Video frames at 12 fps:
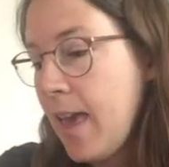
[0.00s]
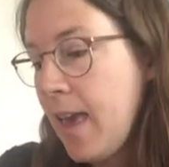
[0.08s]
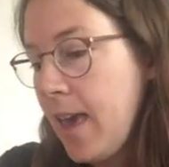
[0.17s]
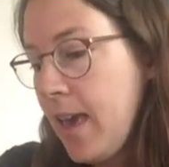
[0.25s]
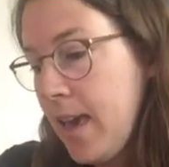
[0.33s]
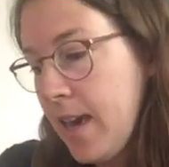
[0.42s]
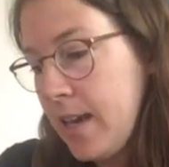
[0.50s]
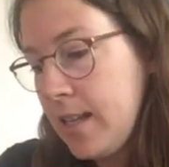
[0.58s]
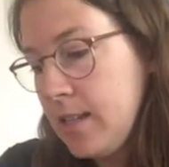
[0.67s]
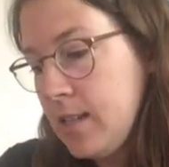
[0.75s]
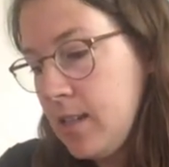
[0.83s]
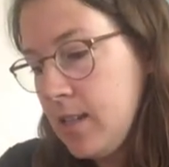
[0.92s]

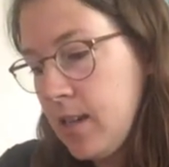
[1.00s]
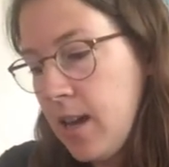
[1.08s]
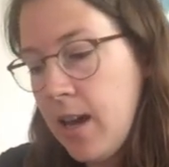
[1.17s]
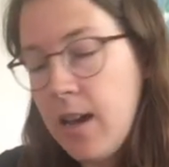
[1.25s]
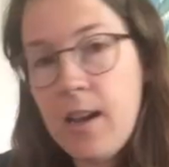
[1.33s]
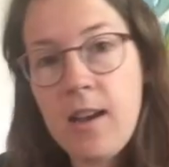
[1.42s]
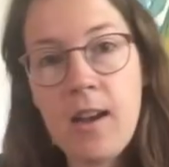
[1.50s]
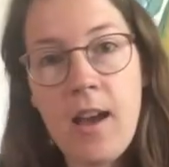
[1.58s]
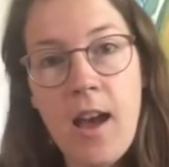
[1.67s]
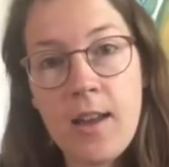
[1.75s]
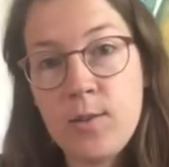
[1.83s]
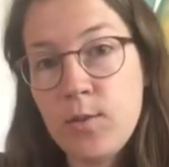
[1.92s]
And
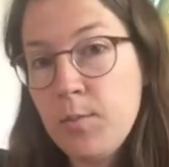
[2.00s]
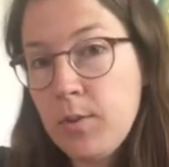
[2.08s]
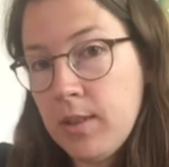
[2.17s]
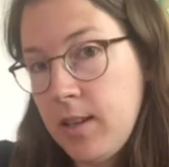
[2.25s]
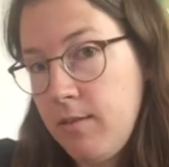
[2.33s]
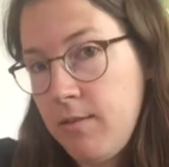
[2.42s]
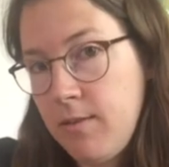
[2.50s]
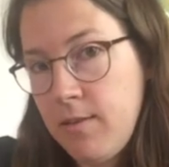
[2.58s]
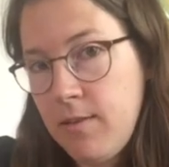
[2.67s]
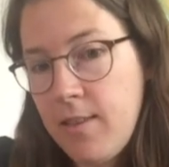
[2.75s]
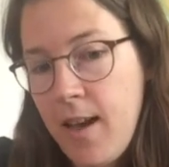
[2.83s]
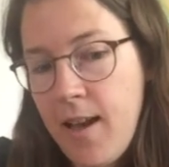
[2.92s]
I do believe
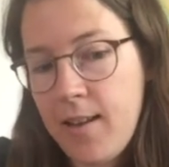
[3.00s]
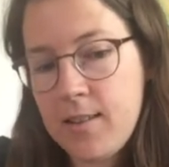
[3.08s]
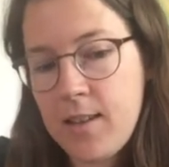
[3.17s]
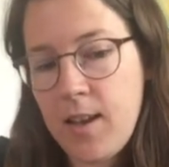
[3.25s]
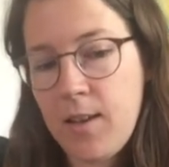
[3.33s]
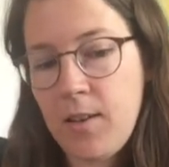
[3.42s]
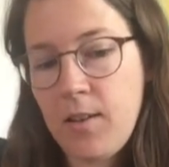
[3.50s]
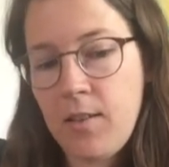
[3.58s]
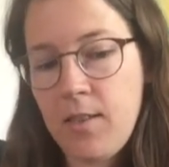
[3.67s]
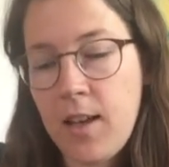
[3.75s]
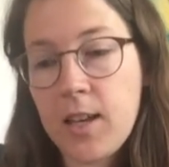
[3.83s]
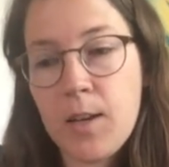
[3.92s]
that a
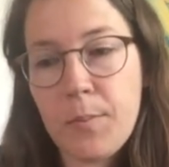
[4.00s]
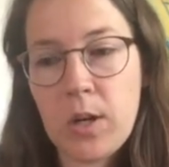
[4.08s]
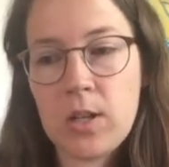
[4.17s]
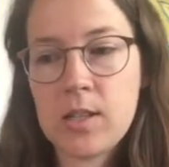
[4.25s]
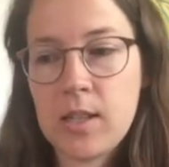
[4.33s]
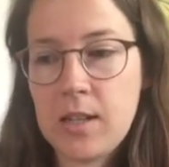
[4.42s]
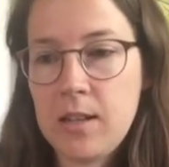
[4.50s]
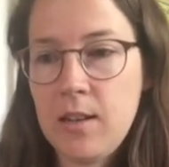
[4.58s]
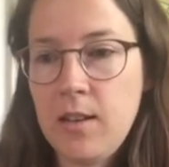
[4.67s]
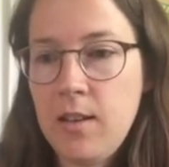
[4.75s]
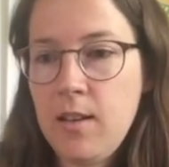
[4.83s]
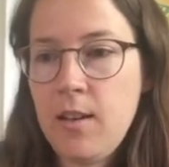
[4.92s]
lucky person
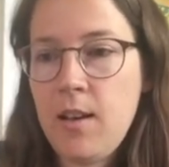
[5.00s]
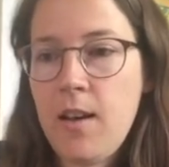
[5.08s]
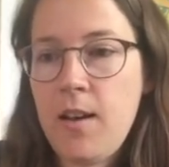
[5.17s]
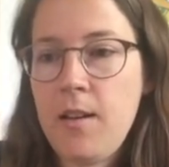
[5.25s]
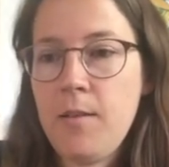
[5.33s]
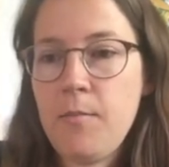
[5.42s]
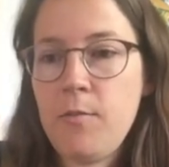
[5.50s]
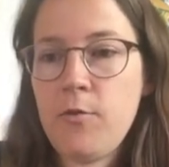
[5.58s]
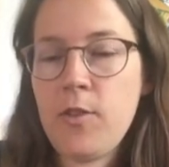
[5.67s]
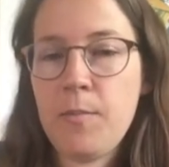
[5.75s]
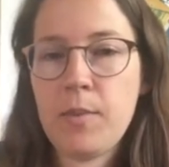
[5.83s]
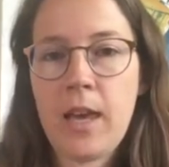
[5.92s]

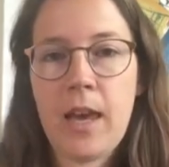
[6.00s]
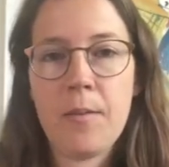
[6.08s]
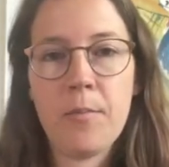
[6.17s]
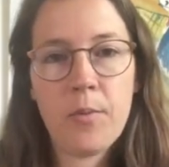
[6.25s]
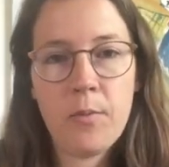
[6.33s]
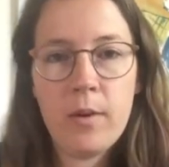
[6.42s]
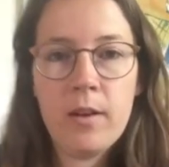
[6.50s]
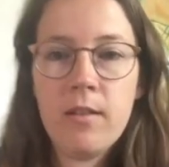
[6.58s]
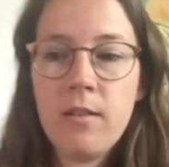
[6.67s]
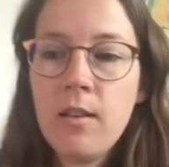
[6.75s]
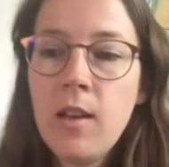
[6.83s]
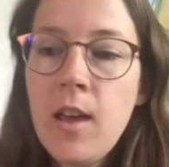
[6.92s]
from camp
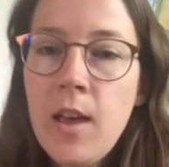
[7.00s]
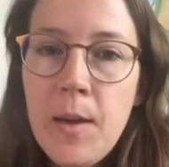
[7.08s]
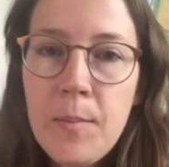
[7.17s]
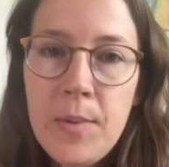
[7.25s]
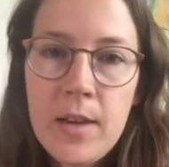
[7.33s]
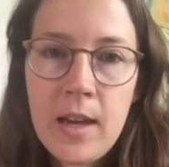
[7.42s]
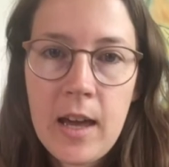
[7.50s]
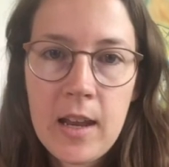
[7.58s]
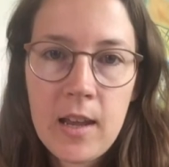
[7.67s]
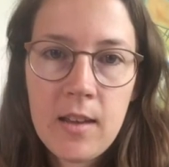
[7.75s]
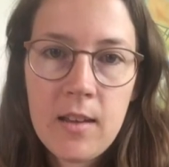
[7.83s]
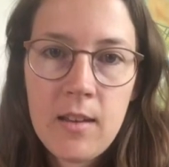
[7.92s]
will be
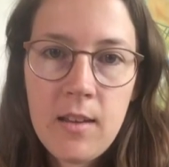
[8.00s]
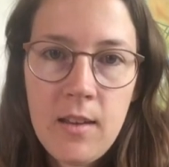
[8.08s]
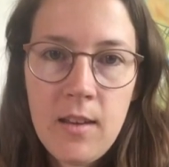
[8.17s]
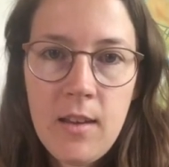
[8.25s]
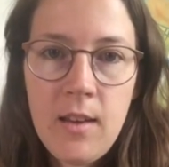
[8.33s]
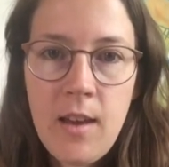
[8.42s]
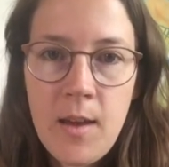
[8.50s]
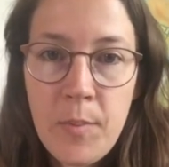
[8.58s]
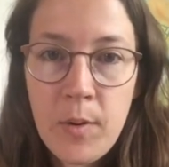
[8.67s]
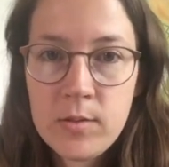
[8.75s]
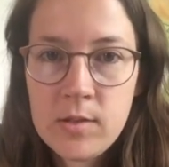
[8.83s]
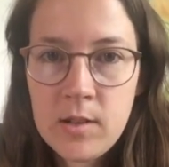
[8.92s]
getting a
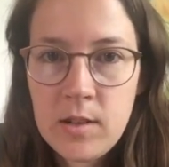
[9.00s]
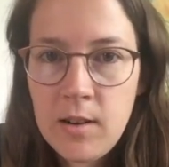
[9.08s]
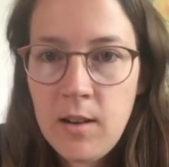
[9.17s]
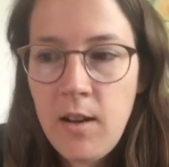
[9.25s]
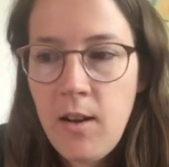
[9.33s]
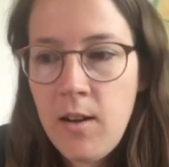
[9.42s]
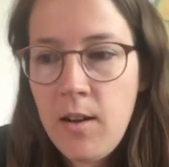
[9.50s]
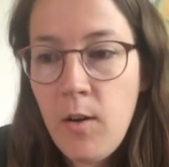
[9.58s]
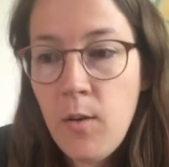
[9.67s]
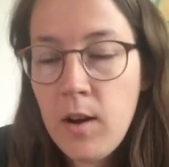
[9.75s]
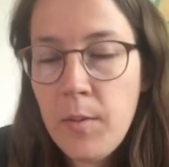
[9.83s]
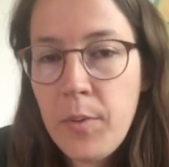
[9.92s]
poster
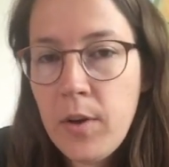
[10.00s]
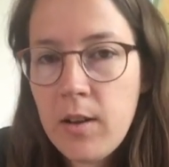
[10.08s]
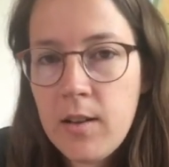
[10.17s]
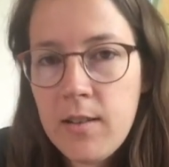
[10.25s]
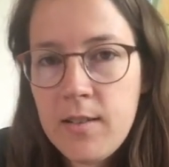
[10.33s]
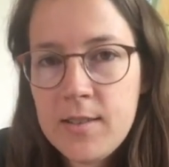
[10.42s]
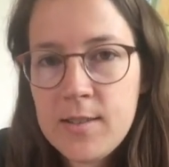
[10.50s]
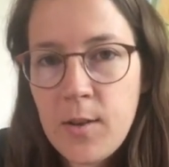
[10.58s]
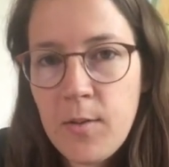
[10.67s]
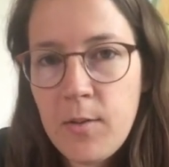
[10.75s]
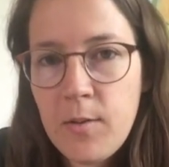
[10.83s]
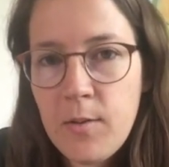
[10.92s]
or a book.
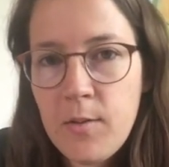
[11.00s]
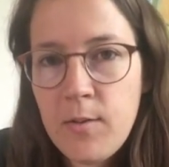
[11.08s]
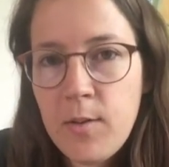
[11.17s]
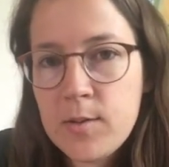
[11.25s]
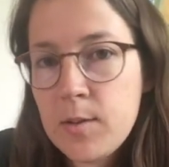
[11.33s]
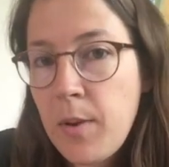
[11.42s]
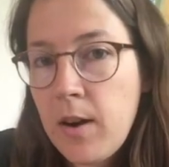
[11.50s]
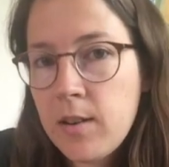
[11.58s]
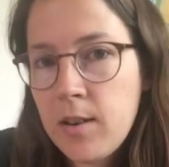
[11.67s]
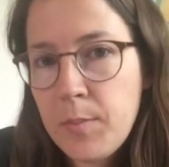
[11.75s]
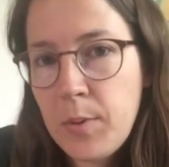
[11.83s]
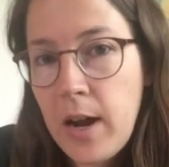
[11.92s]
So those are part of
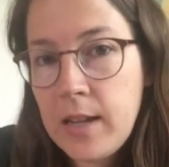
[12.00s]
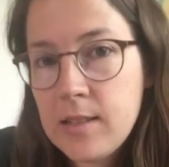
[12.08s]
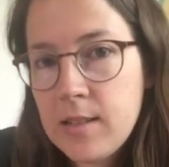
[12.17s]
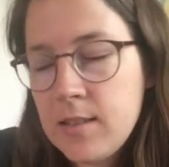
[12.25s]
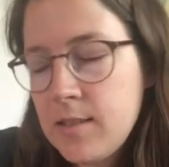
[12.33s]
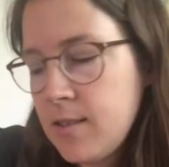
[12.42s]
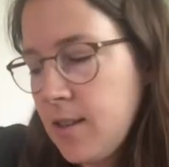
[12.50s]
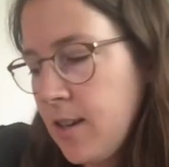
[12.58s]
your prizes.